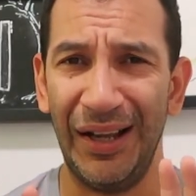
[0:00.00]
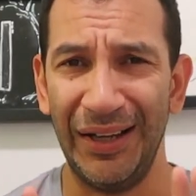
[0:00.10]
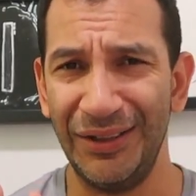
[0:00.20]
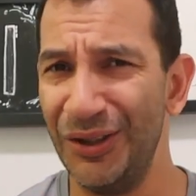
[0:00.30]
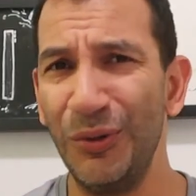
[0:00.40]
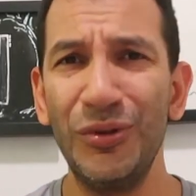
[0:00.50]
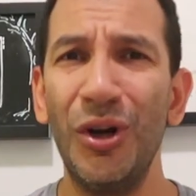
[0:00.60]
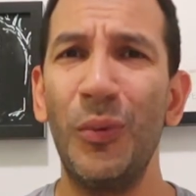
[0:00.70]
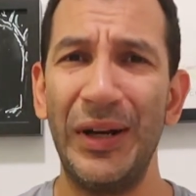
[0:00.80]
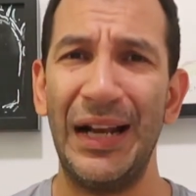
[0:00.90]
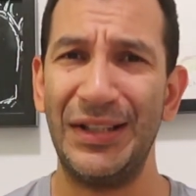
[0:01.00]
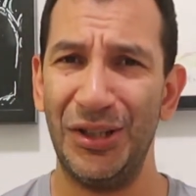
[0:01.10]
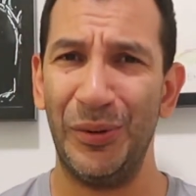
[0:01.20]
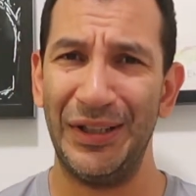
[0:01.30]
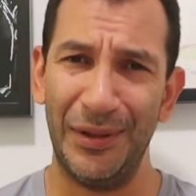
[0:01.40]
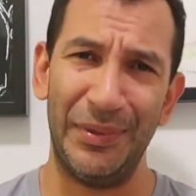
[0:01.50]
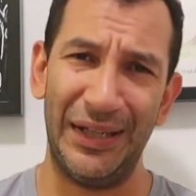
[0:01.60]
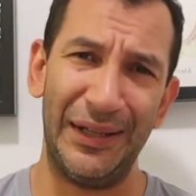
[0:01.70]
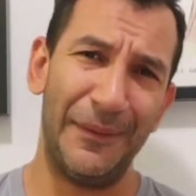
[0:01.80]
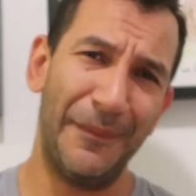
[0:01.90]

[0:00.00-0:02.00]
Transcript: I don't know when that's going to be.